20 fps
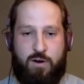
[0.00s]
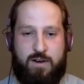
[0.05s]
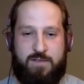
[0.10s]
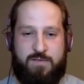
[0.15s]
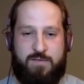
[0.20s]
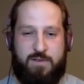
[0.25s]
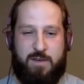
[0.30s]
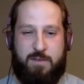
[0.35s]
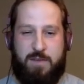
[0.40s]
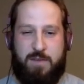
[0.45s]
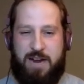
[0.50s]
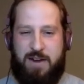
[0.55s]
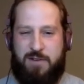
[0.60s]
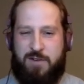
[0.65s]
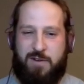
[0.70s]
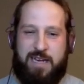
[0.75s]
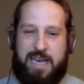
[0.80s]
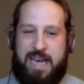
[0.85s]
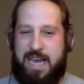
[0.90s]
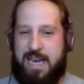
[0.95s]
And if you compare
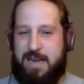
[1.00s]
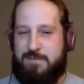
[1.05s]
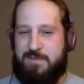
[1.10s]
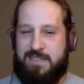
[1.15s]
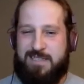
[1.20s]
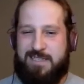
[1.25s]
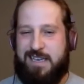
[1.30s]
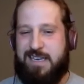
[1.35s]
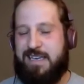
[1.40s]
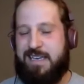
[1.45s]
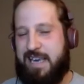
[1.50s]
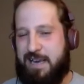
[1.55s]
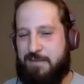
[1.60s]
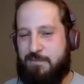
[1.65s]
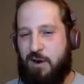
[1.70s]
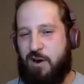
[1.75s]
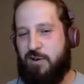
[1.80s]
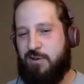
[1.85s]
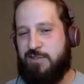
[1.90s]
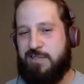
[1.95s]
their games, it's like, hey,
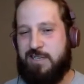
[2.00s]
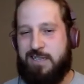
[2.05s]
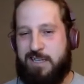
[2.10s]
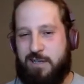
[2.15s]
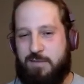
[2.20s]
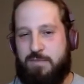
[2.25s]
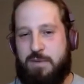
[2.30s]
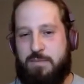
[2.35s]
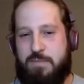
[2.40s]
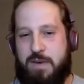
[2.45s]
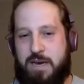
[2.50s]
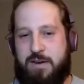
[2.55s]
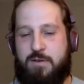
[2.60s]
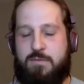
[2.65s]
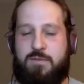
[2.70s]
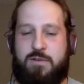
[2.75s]
Marner's a little bit better,